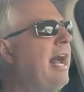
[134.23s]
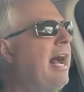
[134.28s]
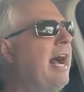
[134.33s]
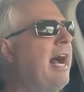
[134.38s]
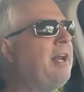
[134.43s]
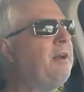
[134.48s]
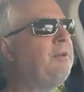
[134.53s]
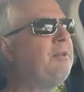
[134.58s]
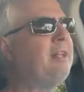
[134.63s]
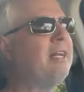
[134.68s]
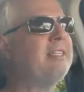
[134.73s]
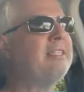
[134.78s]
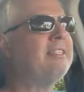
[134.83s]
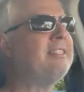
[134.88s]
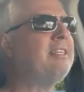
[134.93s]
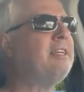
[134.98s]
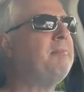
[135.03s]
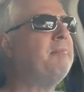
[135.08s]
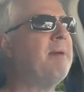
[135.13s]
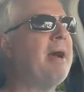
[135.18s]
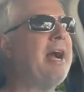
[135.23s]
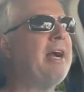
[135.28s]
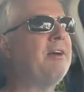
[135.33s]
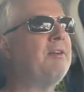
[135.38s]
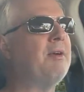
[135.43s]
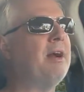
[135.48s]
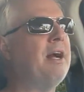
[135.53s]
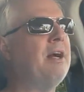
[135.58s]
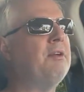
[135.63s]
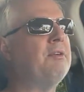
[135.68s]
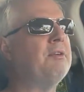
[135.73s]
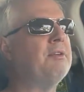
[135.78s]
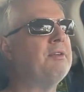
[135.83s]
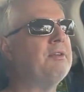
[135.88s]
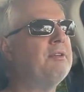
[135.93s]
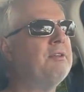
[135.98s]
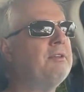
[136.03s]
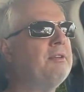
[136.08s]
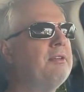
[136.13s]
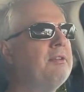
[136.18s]
I don't like to see background
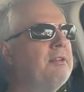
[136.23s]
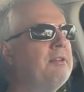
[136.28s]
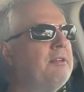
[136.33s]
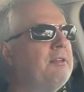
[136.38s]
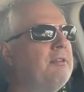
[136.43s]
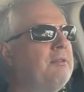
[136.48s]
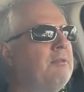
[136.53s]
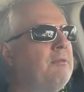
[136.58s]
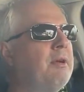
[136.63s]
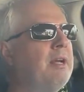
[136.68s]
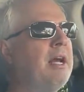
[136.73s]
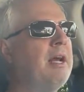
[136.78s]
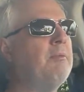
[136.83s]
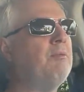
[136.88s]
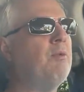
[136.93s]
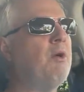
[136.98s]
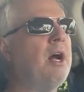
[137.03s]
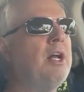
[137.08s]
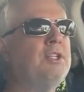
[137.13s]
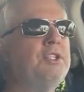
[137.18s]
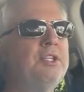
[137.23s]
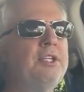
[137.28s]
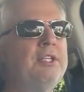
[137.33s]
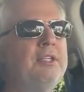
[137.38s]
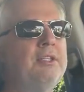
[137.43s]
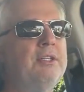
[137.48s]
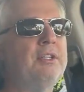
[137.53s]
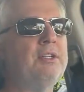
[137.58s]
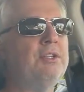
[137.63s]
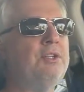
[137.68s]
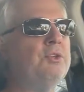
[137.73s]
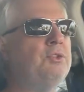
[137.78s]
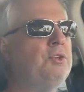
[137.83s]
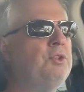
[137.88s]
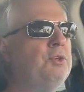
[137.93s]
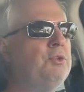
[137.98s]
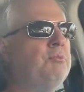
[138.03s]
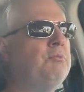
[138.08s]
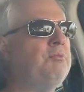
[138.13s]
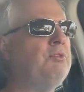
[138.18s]
when I'm watching a
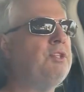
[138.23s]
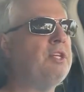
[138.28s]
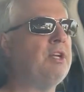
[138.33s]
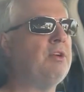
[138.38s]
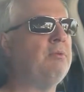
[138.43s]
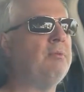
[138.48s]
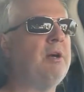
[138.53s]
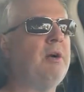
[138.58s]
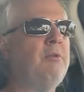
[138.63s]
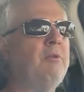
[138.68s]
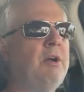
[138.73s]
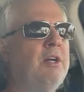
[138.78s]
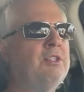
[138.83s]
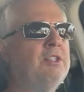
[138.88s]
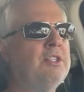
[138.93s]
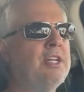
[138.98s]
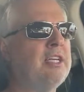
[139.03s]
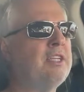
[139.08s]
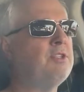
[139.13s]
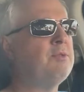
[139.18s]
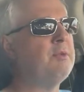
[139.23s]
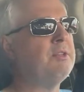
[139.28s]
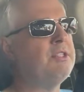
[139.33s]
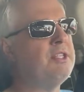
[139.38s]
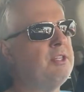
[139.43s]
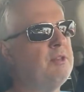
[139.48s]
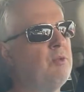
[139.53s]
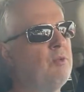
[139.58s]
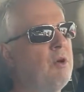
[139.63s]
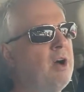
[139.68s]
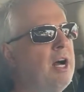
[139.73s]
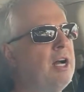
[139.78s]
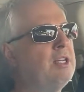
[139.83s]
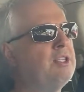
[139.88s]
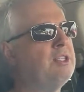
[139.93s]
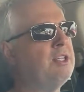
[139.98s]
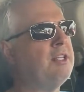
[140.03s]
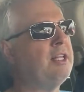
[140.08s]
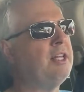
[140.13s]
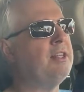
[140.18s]
YouTube channel about watches. I just want to see the
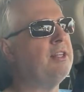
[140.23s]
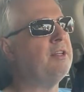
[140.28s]
watch and then